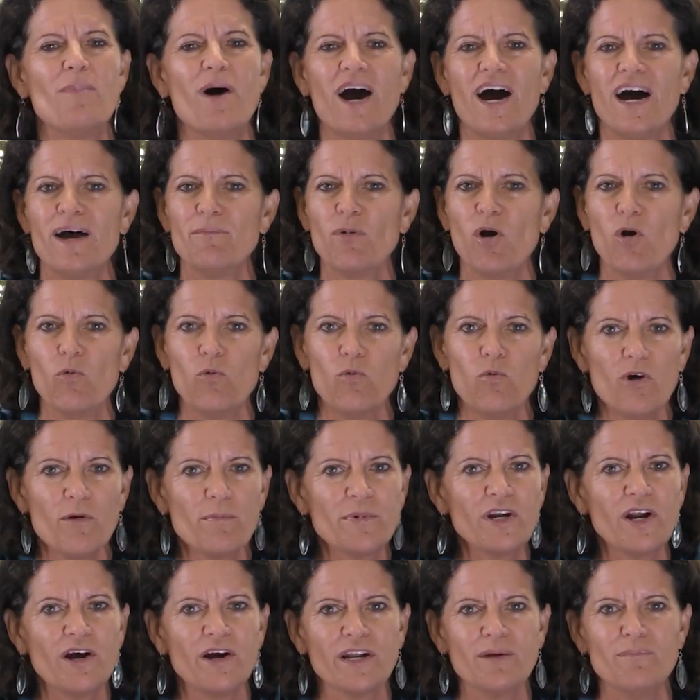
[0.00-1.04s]
I'm a
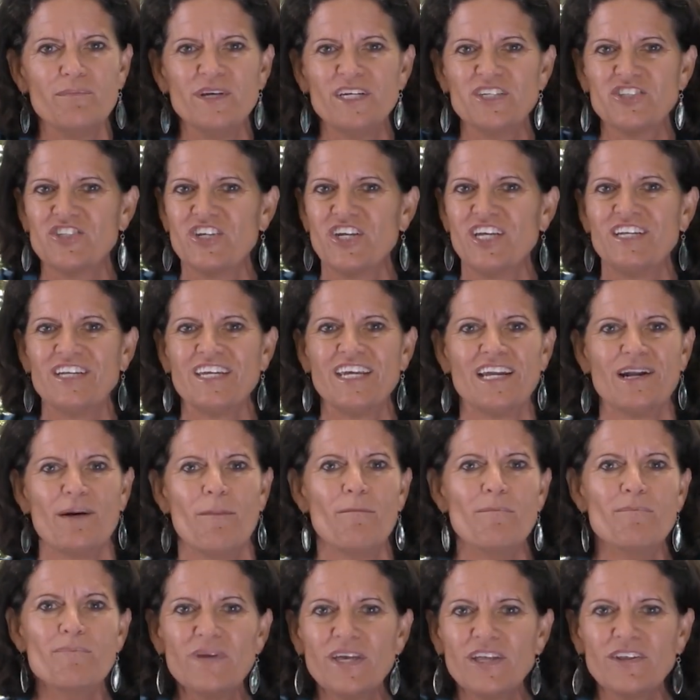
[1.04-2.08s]
woman on a mission to get
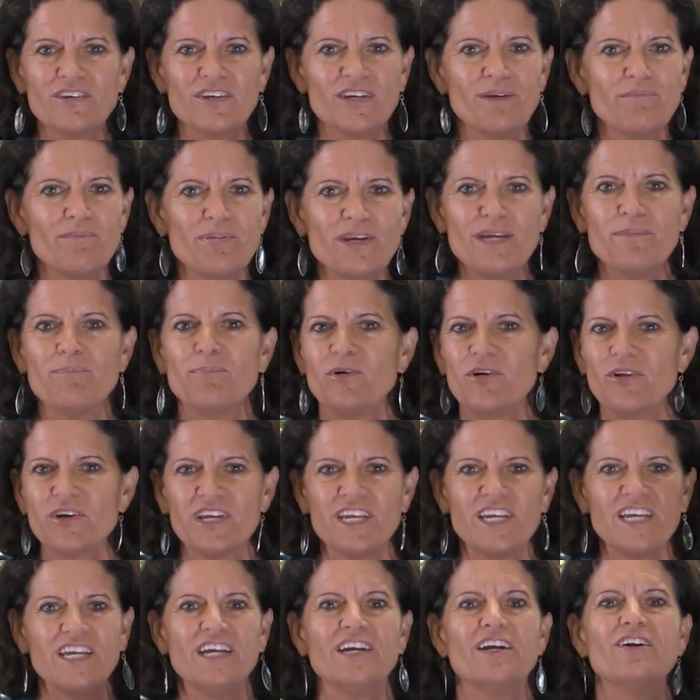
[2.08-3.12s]
1 million people
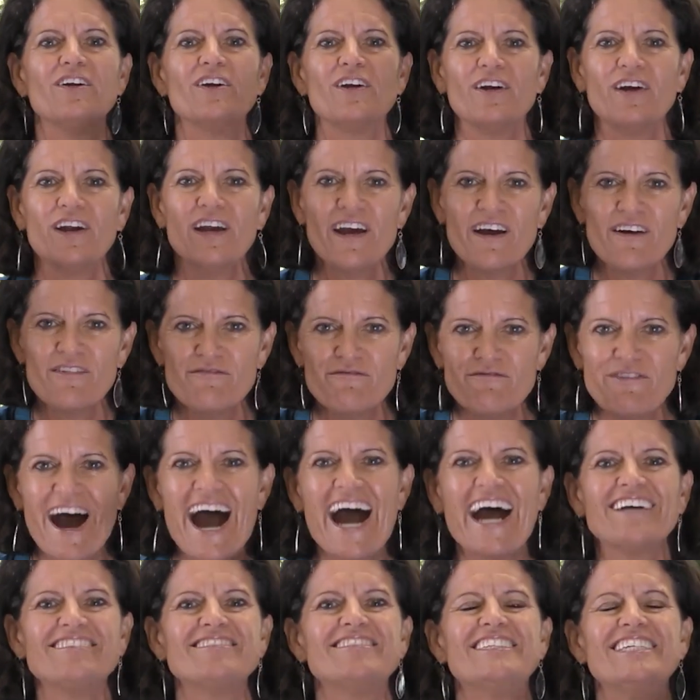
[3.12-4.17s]
here
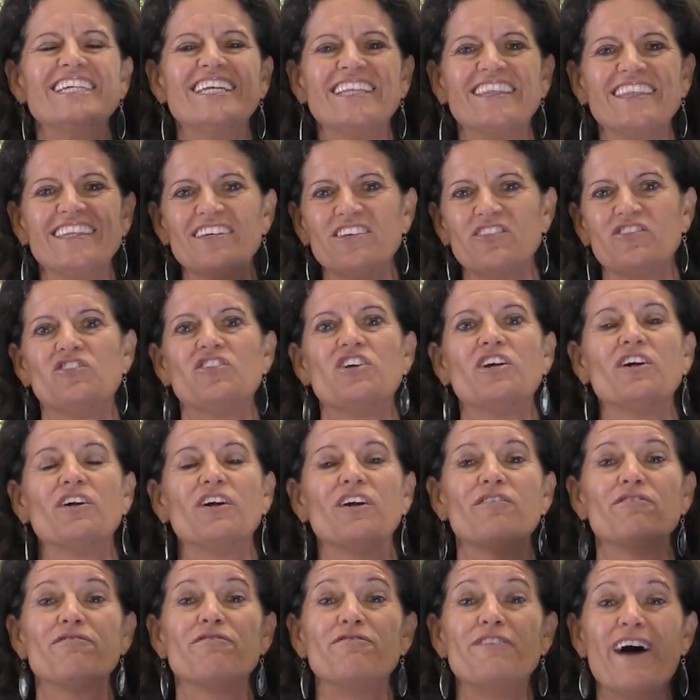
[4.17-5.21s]
fasting this year.